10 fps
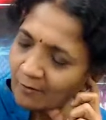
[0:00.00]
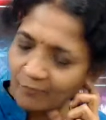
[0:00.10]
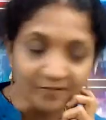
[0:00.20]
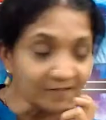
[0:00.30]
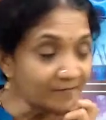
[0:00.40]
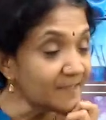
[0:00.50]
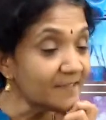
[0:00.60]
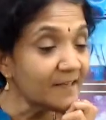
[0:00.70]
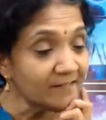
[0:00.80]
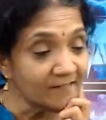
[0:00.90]
office whether
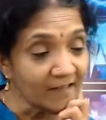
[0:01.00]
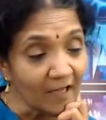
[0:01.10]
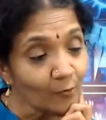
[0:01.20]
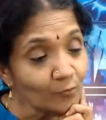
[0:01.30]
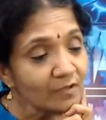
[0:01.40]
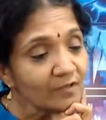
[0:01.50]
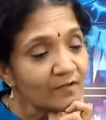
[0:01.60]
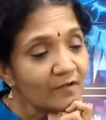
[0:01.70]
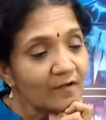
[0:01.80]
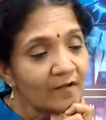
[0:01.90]
that is allowed.
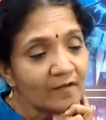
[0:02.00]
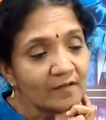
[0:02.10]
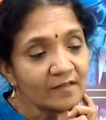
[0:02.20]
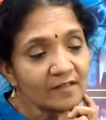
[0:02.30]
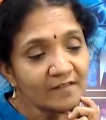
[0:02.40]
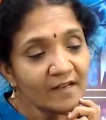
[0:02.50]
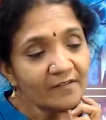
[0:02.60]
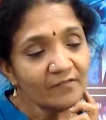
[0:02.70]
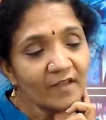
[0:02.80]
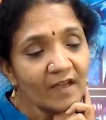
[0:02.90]
They said
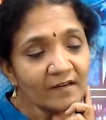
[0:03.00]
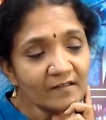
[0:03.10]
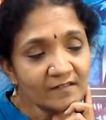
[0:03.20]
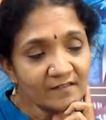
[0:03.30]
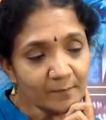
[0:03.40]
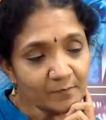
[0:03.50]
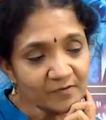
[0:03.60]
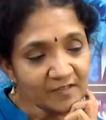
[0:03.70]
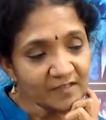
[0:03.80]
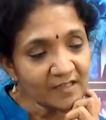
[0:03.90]
if they are in the same
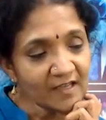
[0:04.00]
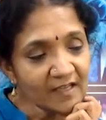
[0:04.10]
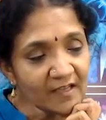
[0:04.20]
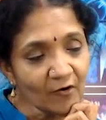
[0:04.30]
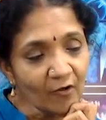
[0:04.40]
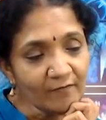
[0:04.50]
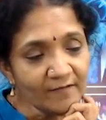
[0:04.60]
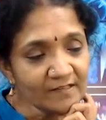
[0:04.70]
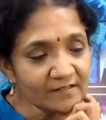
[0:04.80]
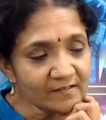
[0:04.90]
city, they can
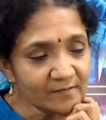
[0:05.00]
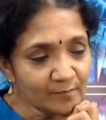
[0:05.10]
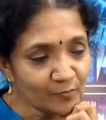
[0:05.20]
always,